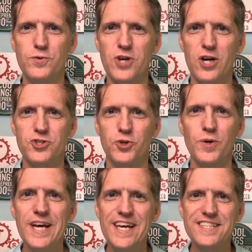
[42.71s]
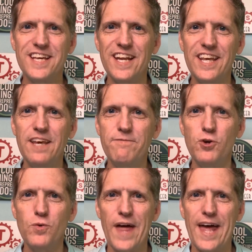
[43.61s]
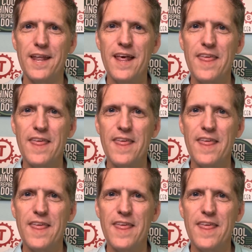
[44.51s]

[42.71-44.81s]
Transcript: talk to is going to give you that,